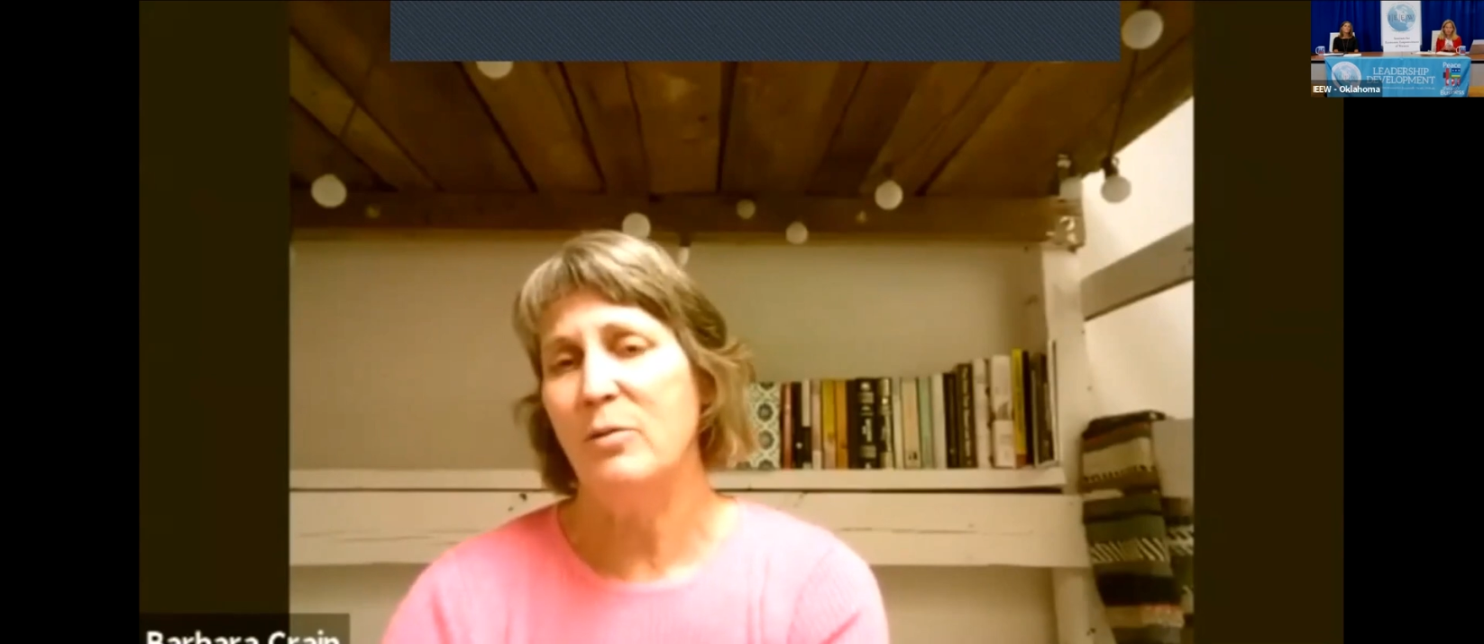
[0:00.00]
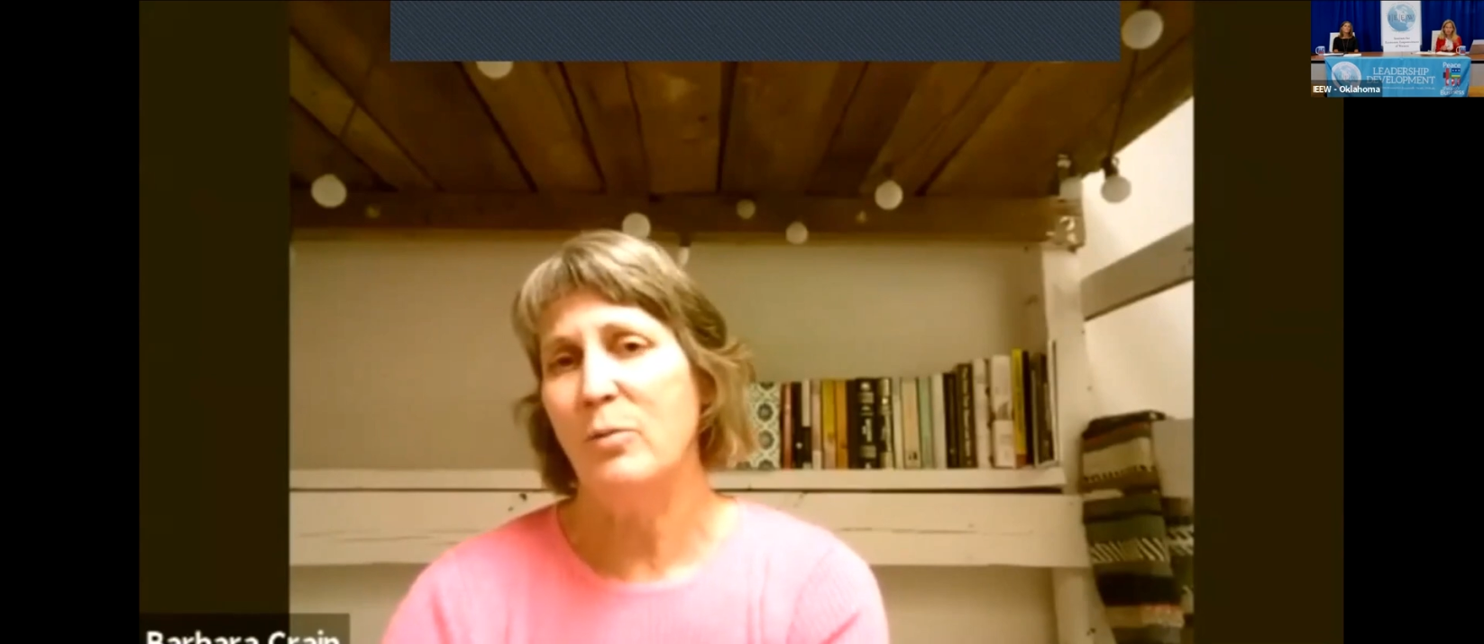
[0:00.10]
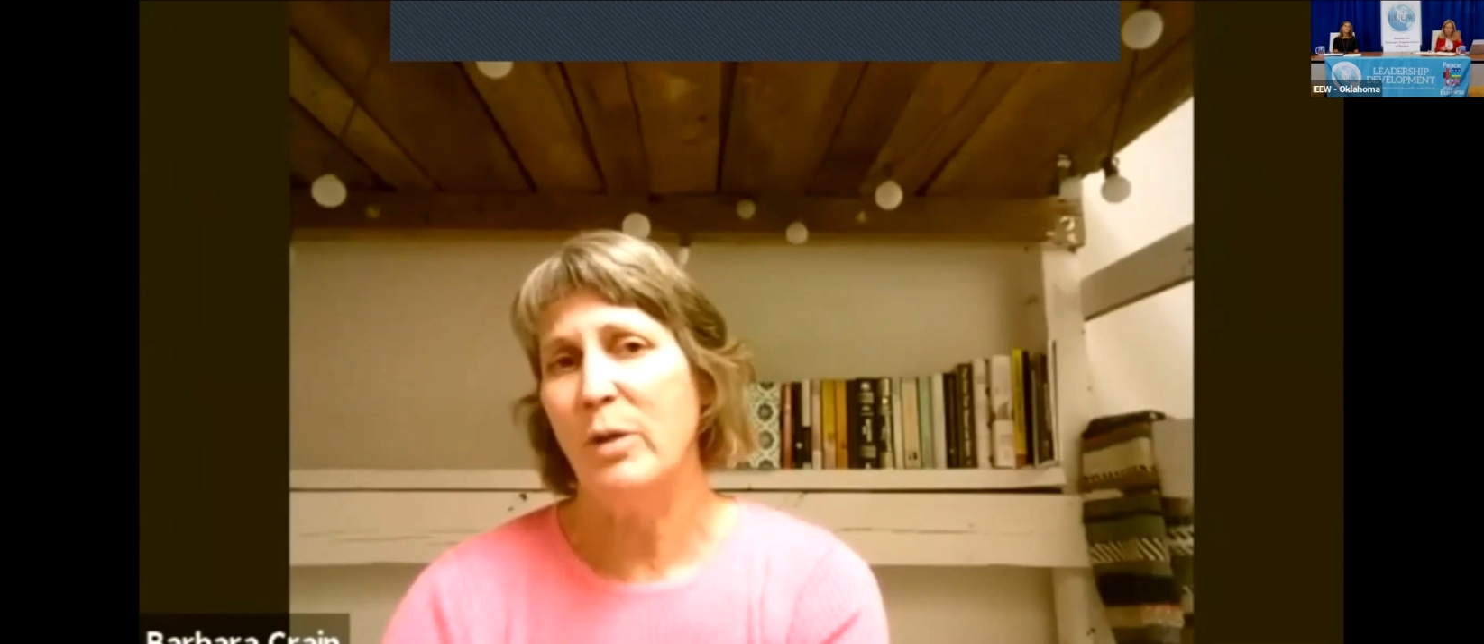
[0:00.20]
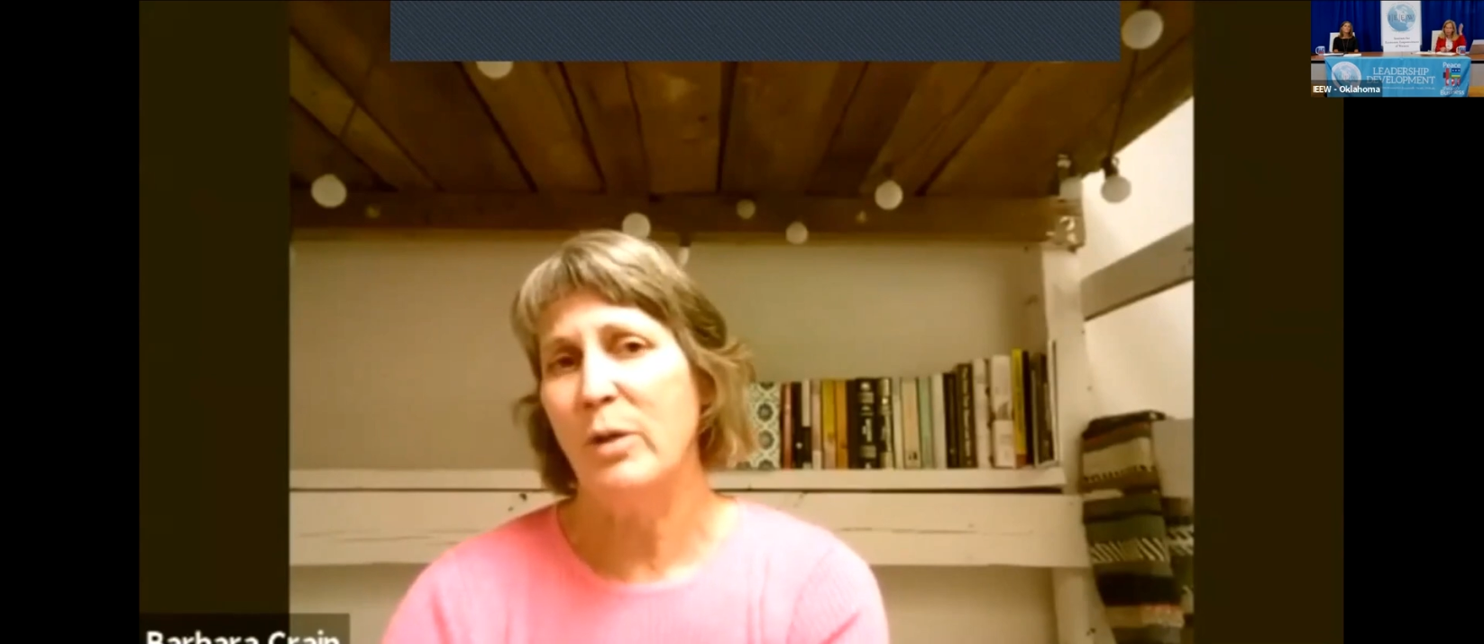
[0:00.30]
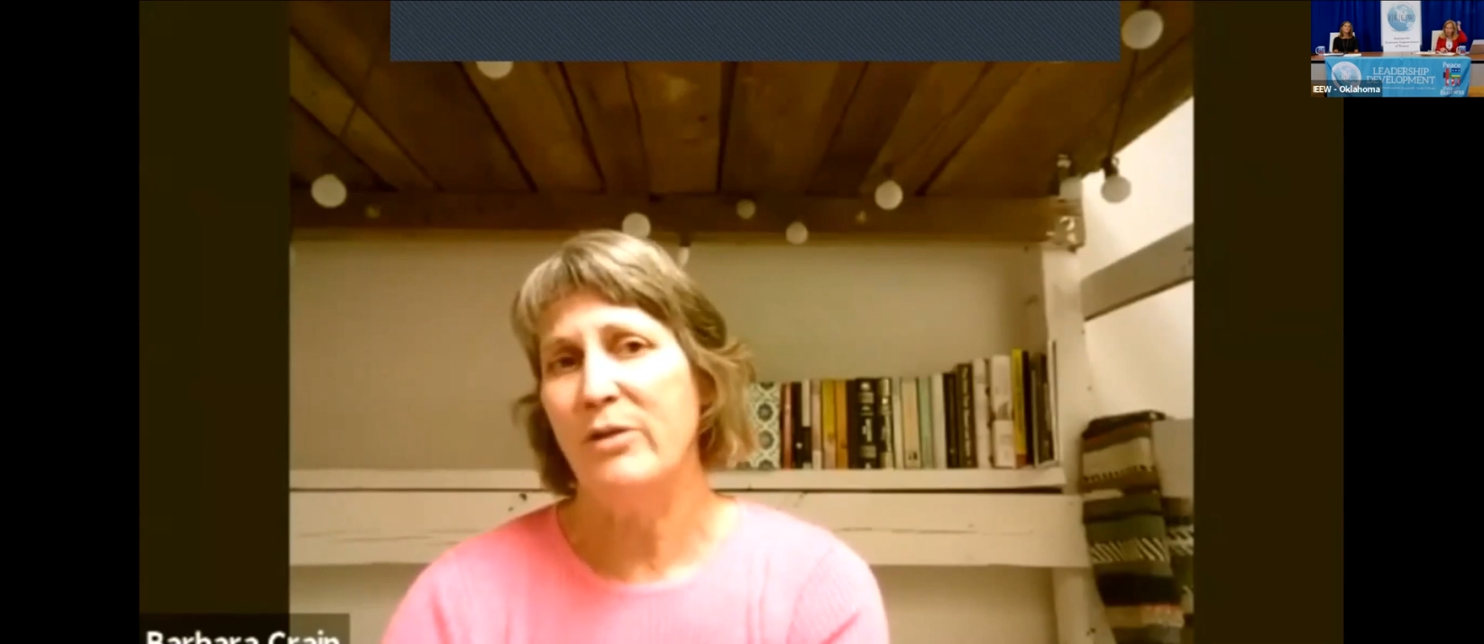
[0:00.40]

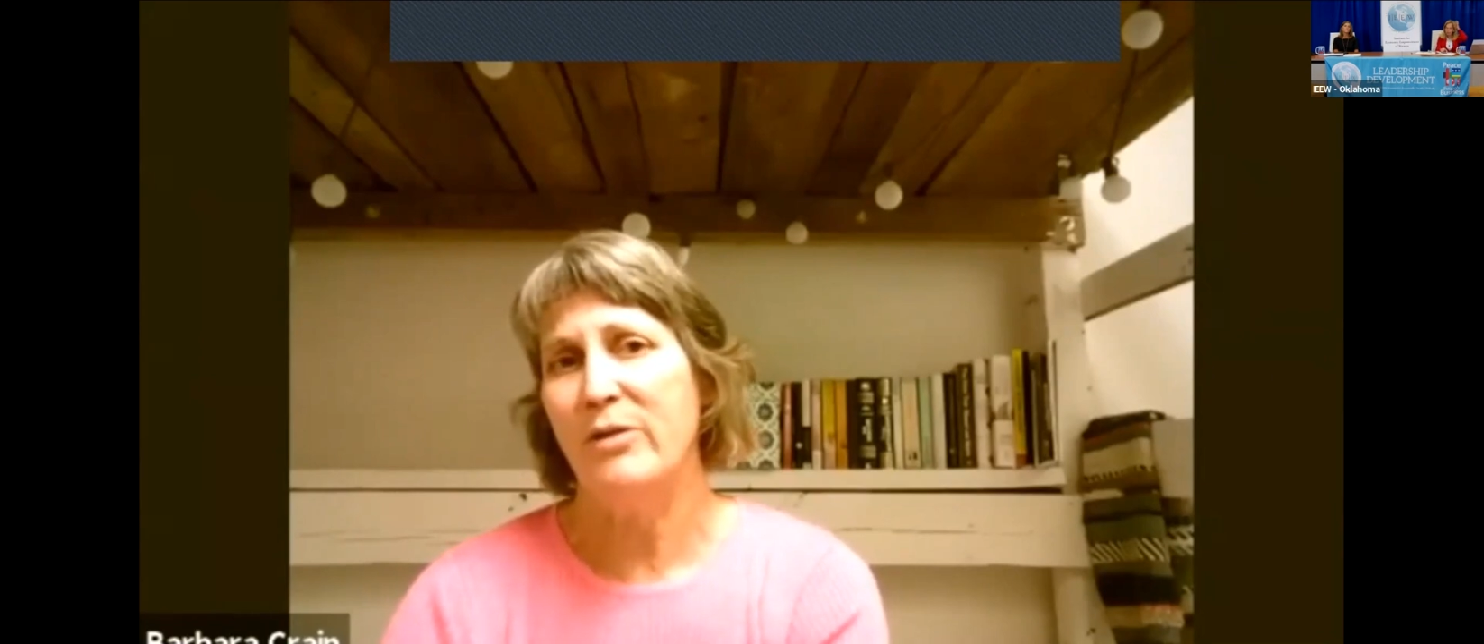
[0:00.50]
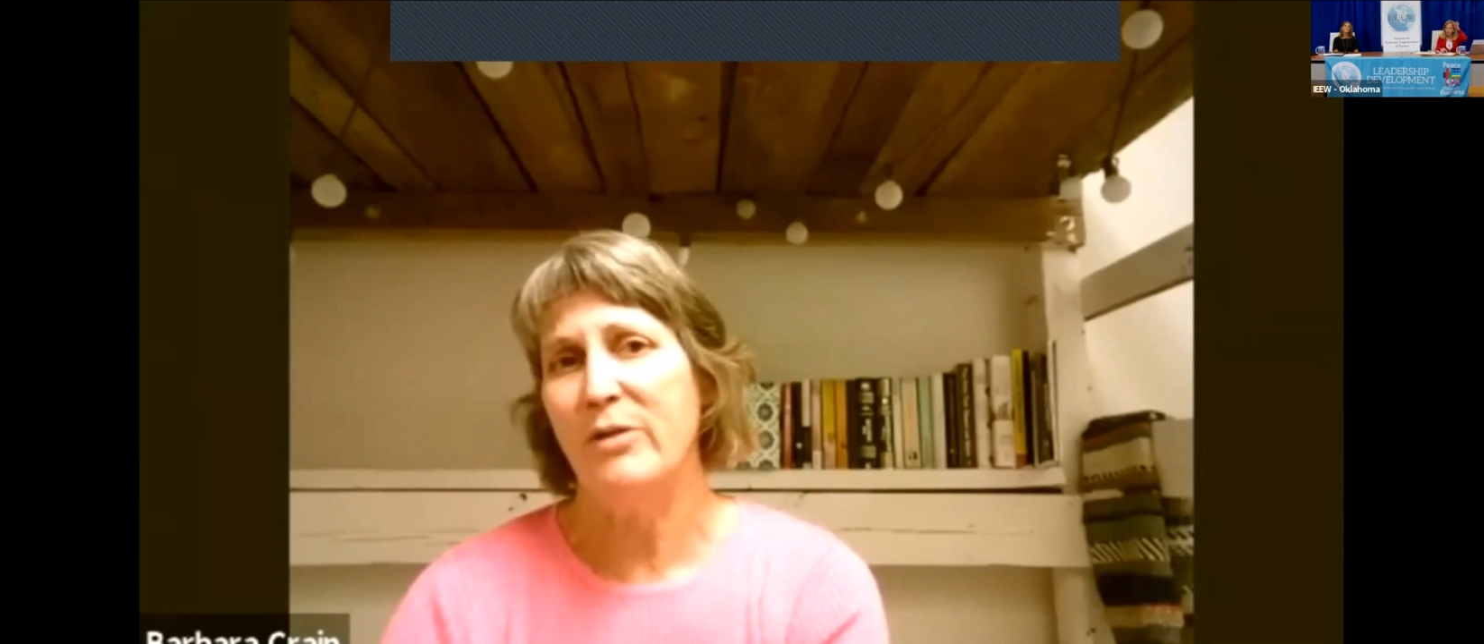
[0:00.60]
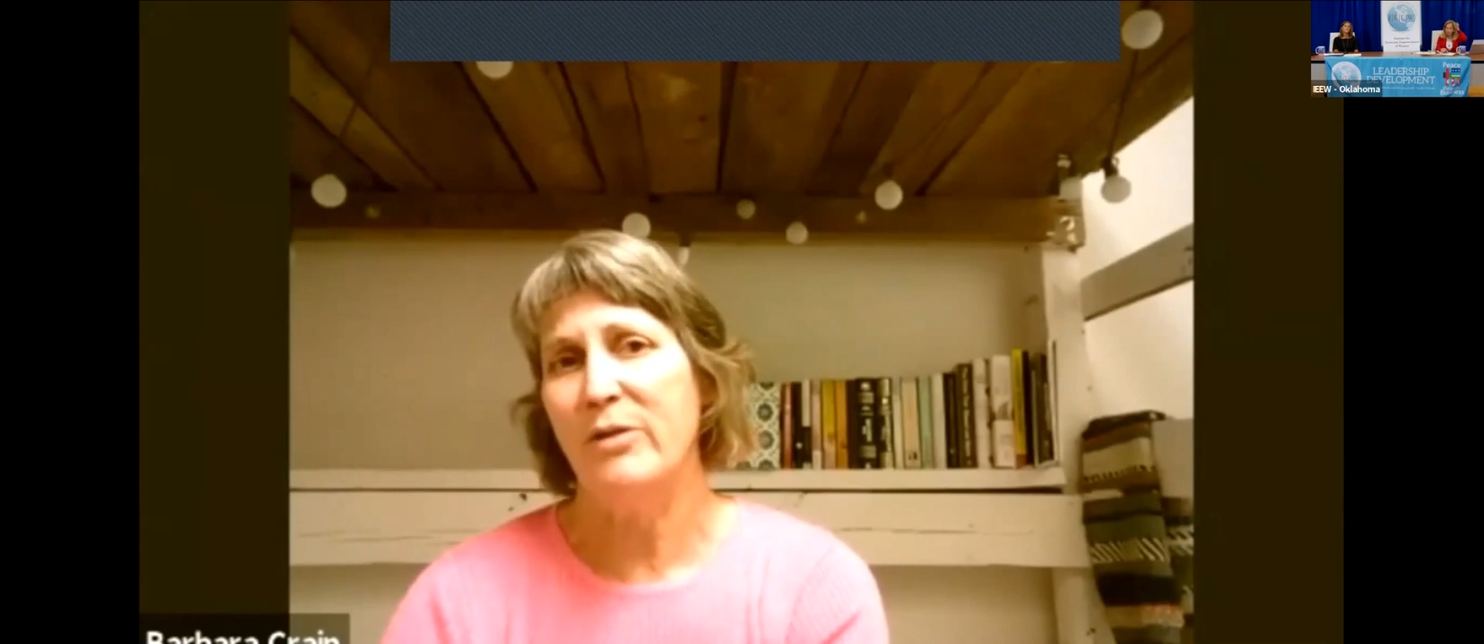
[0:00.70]
with